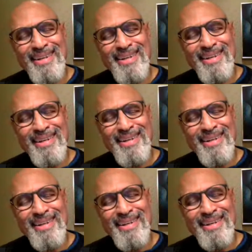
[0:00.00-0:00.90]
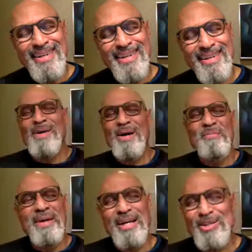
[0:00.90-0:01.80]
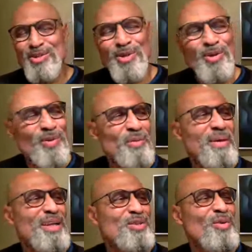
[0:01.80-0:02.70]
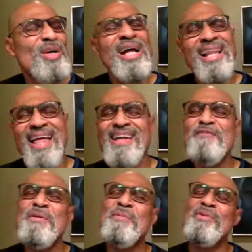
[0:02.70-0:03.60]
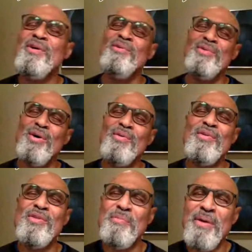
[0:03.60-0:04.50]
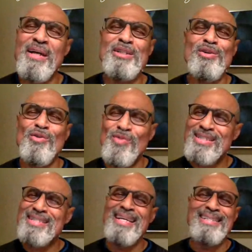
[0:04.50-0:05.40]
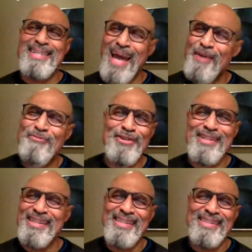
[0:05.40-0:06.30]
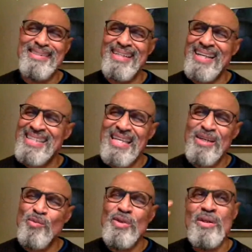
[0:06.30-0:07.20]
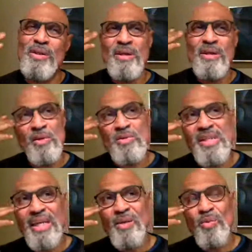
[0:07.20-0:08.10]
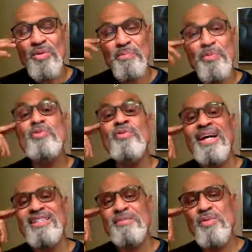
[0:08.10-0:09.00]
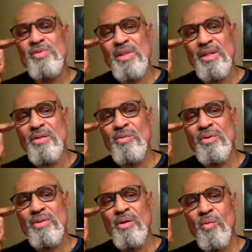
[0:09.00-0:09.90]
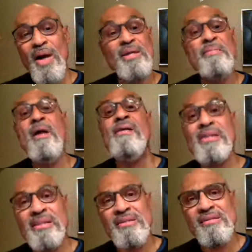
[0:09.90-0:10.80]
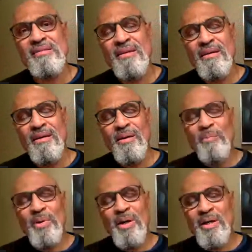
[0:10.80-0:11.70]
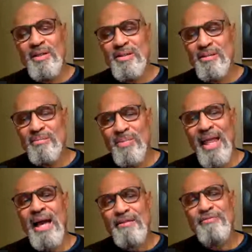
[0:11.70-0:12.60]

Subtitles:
some amazing things about the banjo. A lot of people don't know that the banjo originates in Africa. I think we associate it with bluegrass music, with white Americans. But Black